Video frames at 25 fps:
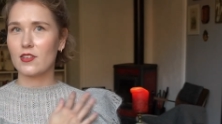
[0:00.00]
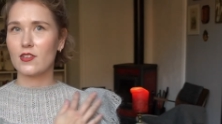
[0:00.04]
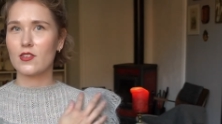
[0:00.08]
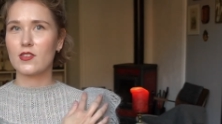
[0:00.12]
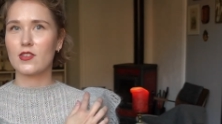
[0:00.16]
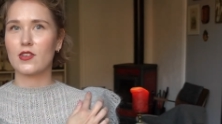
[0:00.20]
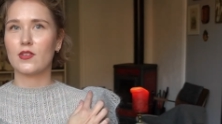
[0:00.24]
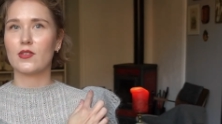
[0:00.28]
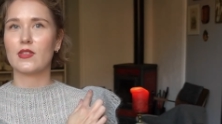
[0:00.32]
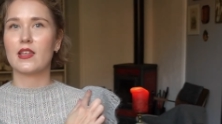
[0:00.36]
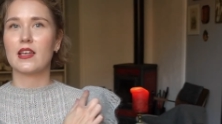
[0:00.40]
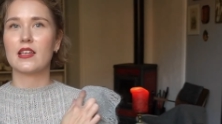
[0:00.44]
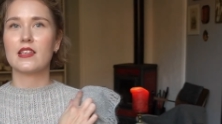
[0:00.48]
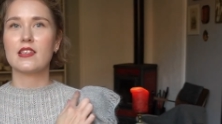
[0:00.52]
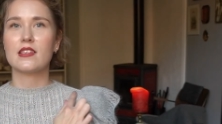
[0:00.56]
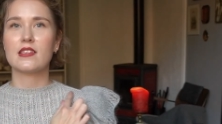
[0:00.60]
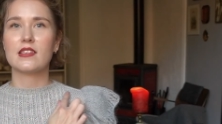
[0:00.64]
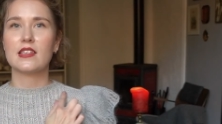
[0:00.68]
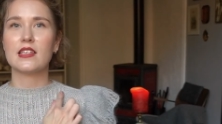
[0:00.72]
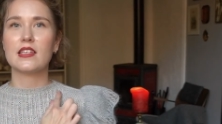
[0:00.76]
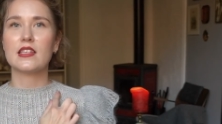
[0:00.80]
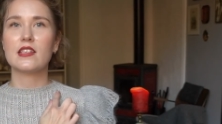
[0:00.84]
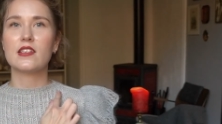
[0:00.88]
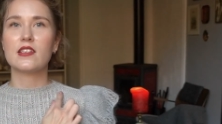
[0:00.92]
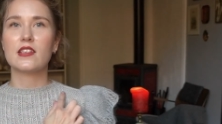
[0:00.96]
So there's
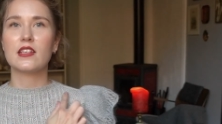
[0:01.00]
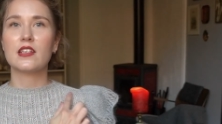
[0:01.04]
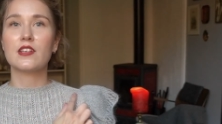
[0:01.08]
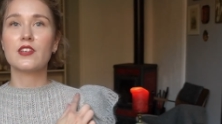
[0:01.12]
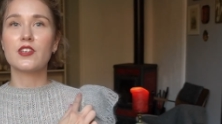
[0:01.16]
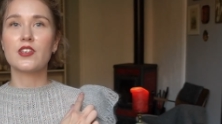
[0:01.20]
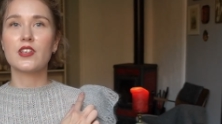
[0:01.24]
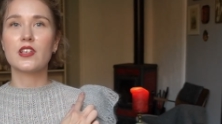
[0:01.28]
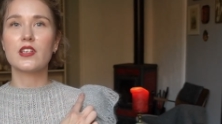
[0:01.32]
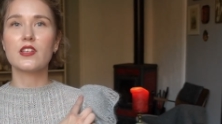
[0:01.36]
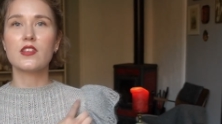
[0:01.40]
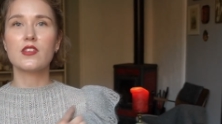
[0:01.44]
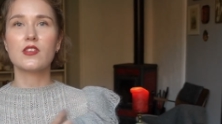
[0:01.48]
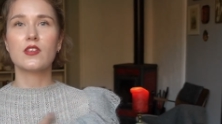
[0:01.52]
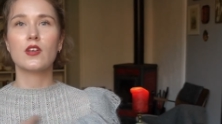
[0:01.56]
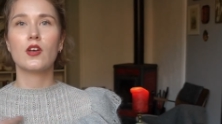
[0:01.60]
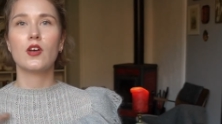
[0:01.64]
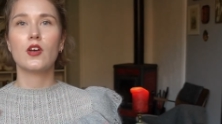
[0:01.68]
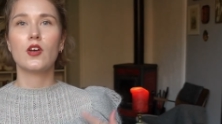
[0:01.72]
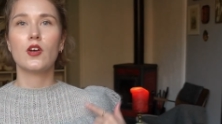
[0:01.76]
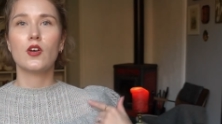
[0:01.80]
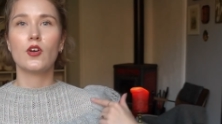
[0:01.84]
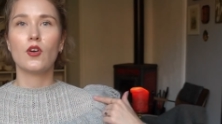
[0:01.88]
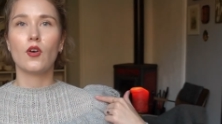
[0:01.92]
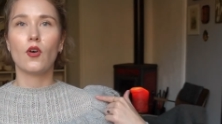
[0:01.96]
seed stitches
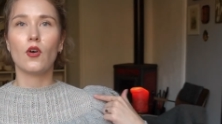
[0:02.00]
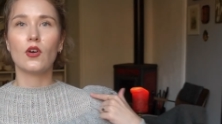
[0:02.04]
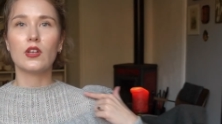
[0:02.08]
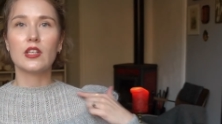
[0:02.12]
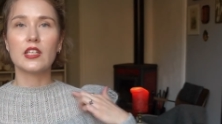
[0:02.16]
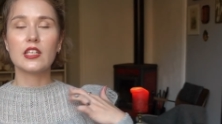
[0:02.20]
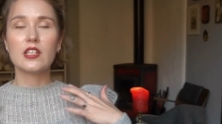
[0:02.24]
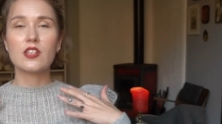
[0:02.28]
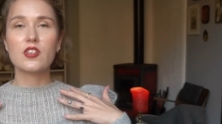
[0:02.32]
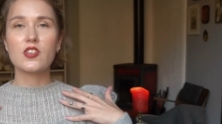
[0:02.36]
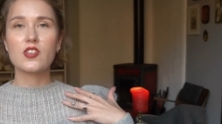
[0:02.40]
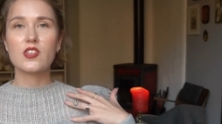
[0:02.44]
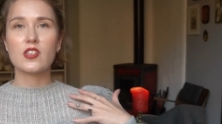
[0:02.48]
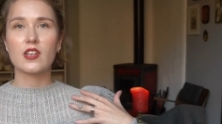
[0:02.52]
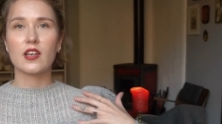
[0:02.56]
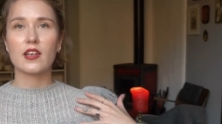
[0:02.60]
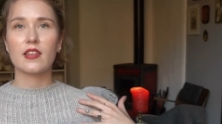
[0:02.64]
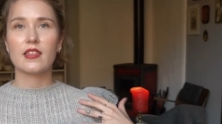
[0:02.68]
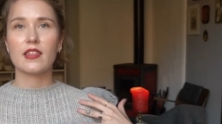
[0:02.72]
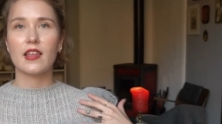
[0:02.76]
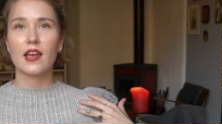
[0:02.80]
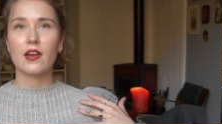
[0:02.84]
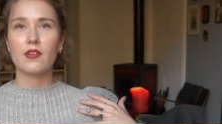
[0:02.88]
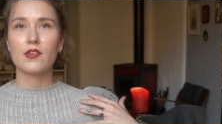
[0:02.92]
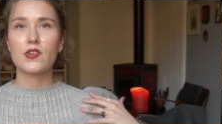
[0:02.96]
on each
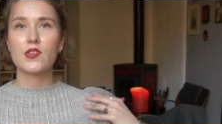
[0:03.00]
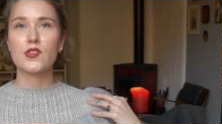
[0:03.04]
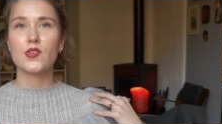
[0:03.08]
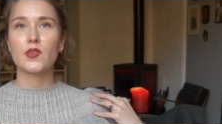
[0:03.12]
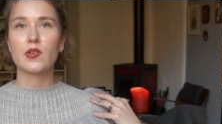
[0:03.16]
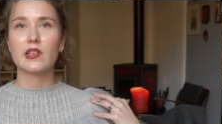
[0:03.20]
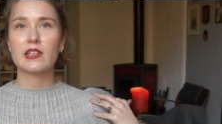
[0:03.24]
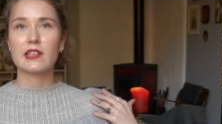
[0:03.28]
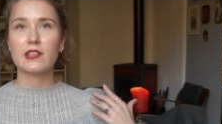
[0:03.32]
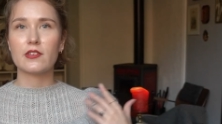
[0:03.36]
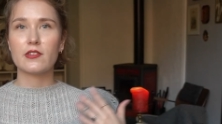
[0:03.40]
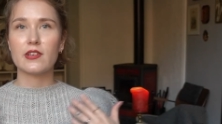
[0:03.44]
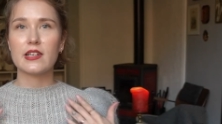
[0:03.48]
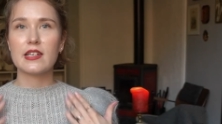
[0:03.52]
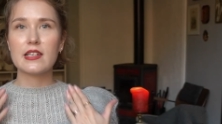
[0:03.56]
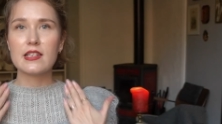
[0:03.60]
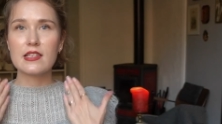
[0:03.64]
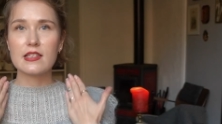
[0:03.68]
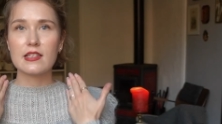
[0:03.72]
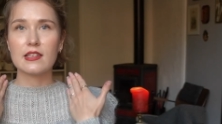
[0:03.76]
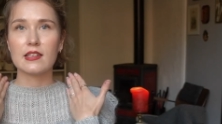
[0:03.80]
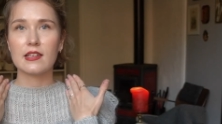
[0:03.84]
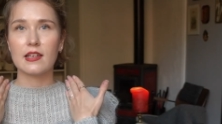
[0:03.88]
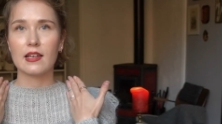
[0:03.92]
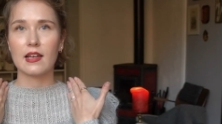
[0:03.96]
side there as you
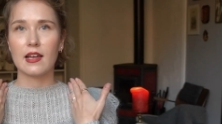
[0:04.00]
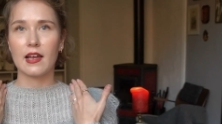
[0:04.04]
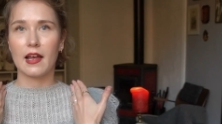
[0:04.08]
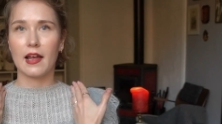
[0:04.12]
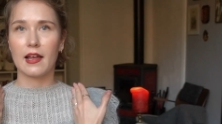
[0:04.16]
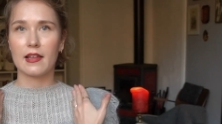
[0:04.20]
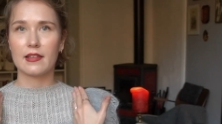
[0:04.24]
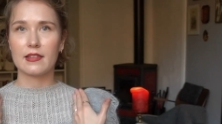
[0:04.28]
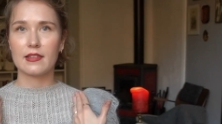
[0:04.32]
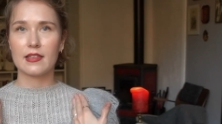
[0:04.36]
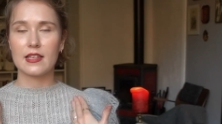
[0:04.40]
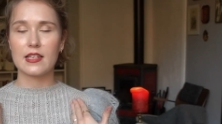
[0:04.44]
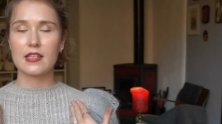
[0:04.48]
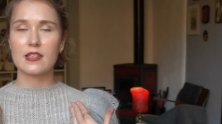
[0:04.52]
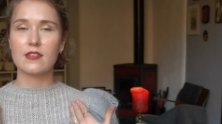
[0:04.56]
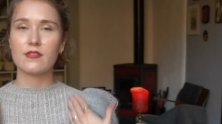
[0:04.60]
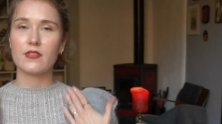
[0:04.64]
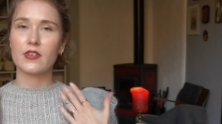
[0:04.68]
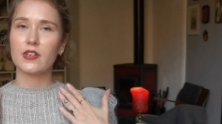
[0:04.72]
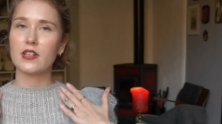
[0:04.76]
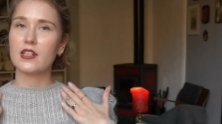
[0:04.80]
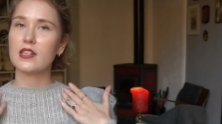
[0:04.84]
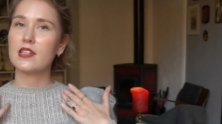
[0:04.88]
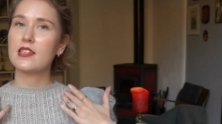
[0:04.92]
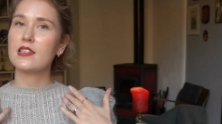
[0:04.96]
increase, and this
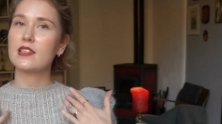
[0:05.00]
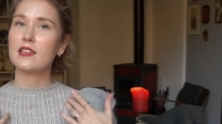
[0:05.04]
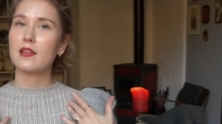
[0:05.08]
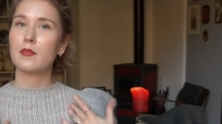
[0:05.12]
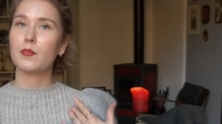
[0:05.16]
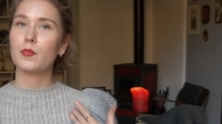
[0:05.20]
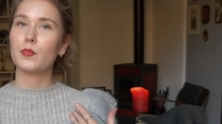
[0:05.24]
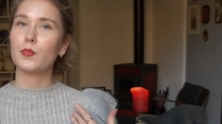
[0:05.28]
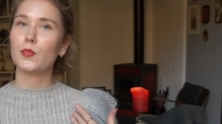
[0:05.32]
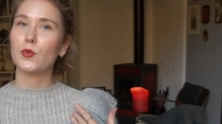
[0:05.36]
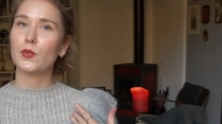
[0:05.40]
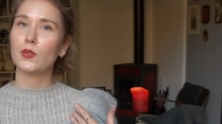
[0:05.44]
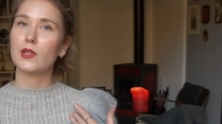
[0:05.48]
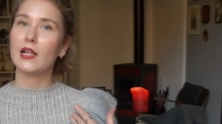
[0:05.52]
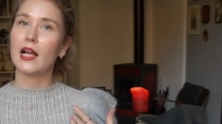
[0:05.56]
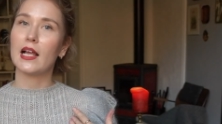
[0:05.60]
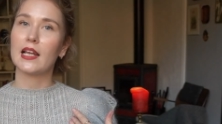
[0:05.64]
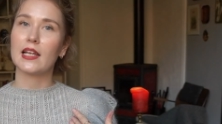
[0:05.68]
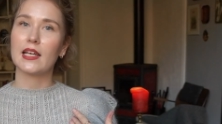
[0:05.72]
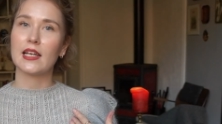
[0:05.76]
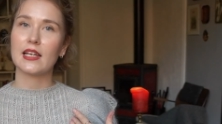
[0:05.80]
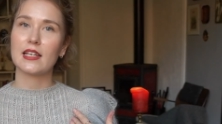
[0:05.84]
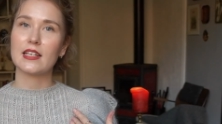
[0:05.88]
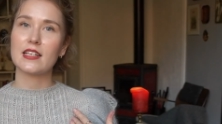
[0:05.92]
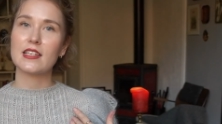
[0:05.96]
very simple,
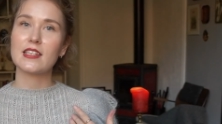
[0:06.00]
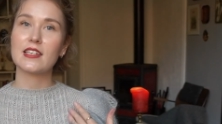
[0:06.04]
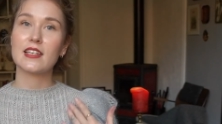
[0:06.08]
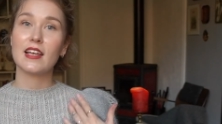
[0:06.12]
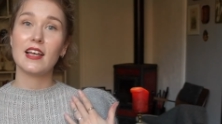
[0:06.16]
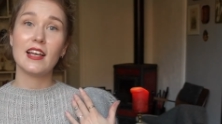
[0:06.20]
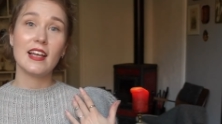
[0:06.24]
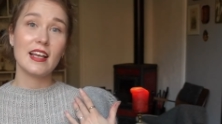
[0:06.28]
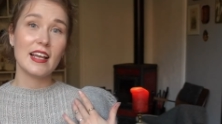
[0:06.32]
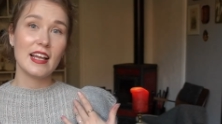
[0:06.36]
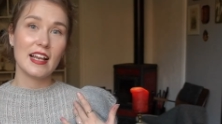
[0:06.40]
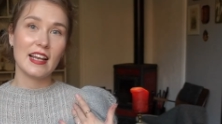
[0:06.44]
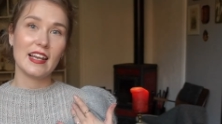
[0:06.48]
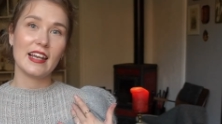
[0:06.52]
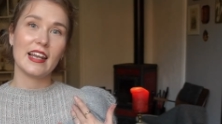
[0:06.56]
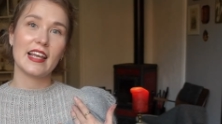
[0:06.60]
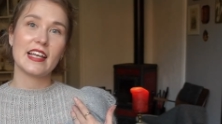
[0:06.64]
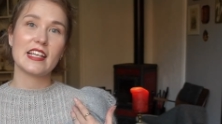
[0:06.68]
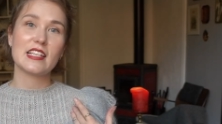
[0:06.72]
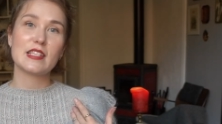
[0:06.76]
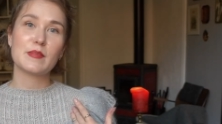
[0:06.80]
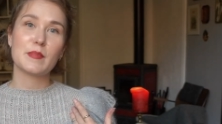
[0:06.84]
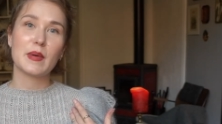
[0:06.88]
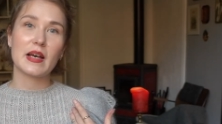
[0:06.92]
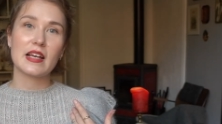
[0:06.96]
elegant
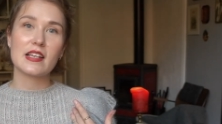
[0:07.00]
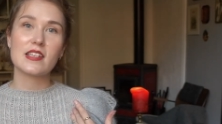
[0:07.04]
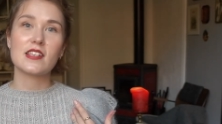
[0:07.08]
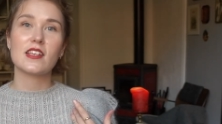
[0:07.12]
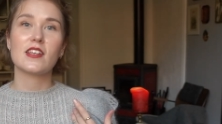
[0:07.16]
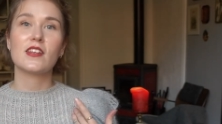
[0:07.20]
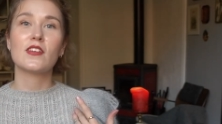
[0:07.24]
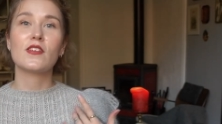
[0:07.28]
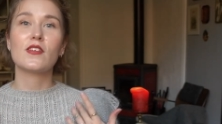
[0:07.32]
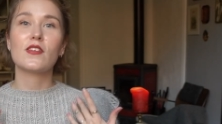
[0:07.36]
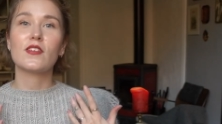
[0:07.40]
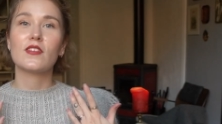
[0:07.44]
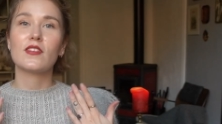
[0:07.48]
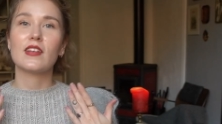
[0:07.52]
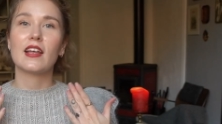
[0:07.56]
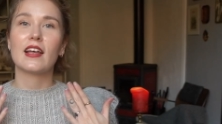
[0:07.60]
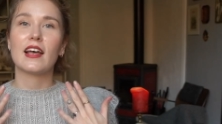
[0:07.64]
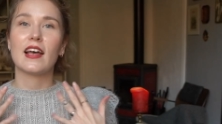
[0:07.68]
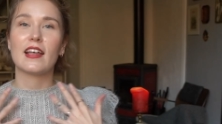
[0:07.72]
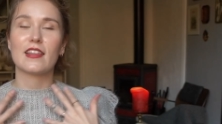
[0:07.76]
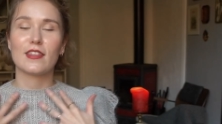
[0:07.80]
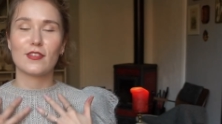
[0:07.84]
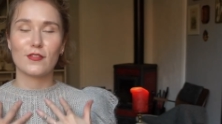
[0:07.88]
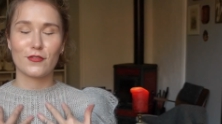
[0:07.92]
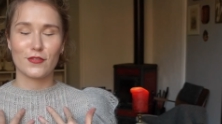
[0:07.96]
lace pattern
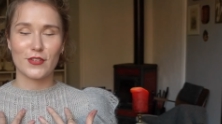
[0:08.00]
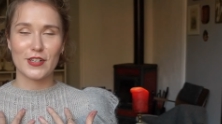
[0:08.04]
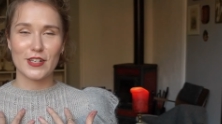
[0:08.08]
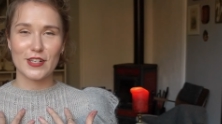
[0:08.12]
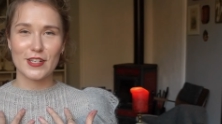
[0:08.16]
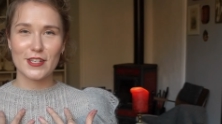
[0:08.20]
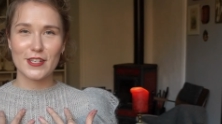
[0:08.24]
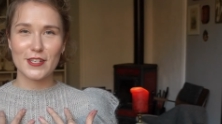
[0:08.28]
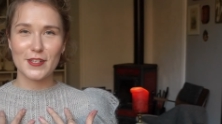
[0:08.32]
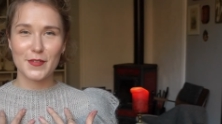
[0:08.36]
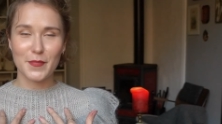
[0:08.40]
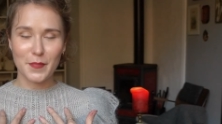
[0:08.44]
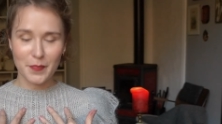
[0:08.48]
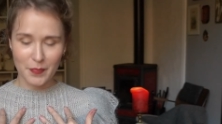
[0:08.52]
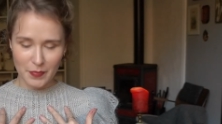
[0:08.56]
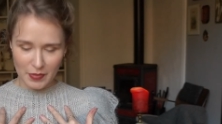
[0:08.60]
at the front.